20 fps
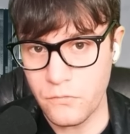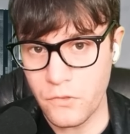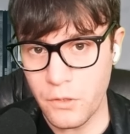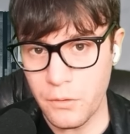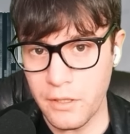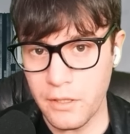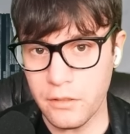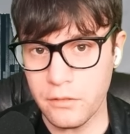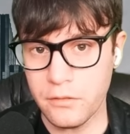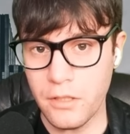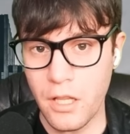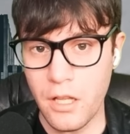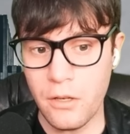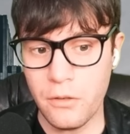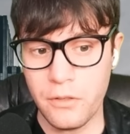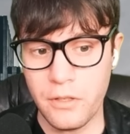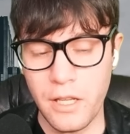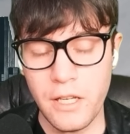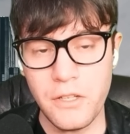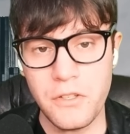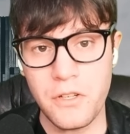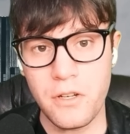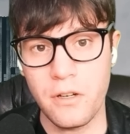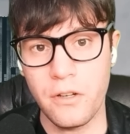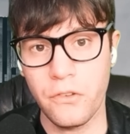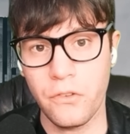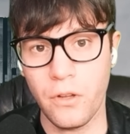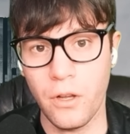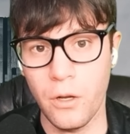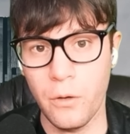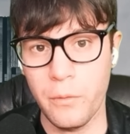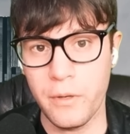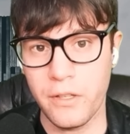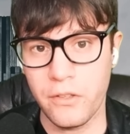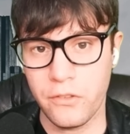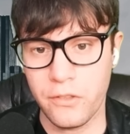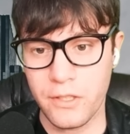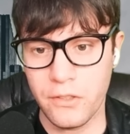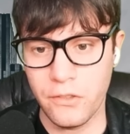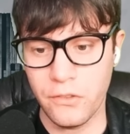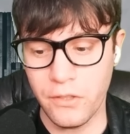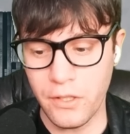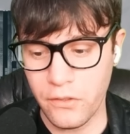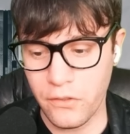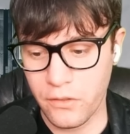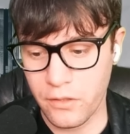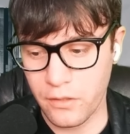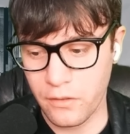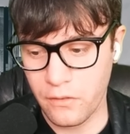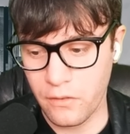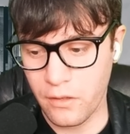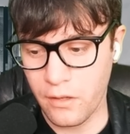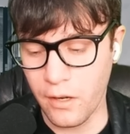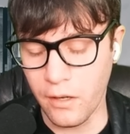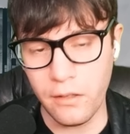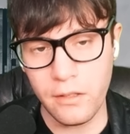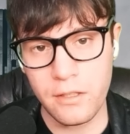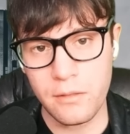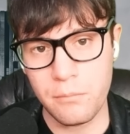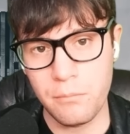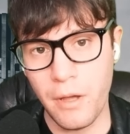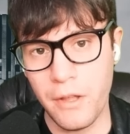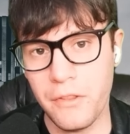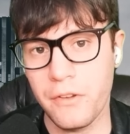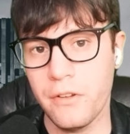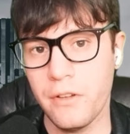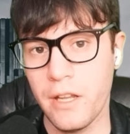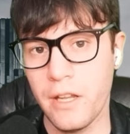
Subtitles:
Well, no, nature has always existed. To call it Mother